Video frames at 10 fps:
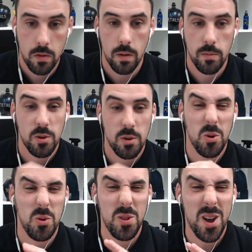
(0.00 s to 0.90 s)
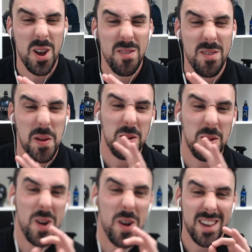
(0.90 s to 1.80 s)
So I'm just going to hold off on my
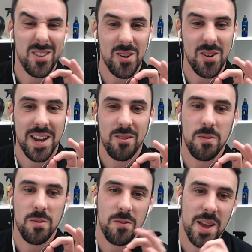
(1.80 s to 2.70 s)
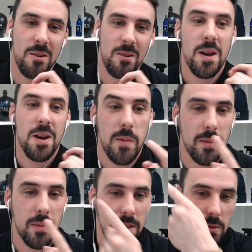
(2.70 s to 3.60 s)
little WAXSTOCK announcement for now,
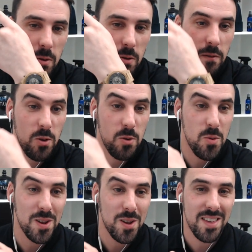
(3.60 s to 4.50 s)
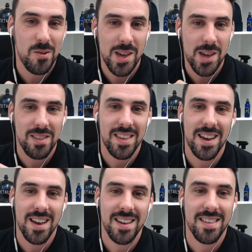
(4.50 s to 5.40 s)
make myself through a few more of these questions,
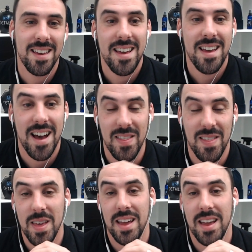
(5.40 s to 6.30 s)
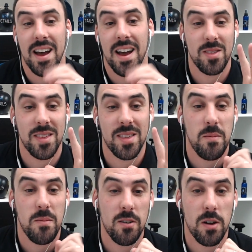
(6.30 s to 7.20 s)
guys, and then I will see
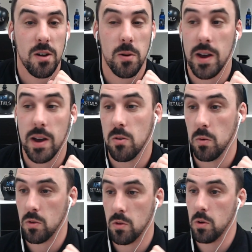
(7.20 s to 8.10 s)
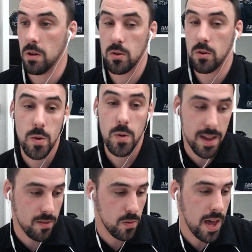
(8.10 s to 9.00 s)
how many of you are coming to WAXSTOCK and what's going on. Don't worry,
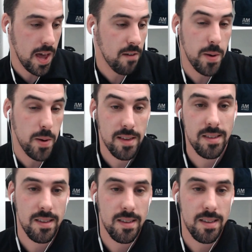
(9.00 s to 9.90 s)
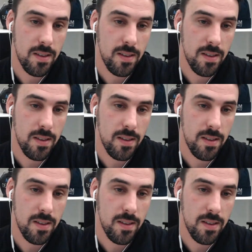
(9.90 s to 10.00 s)
it's only past.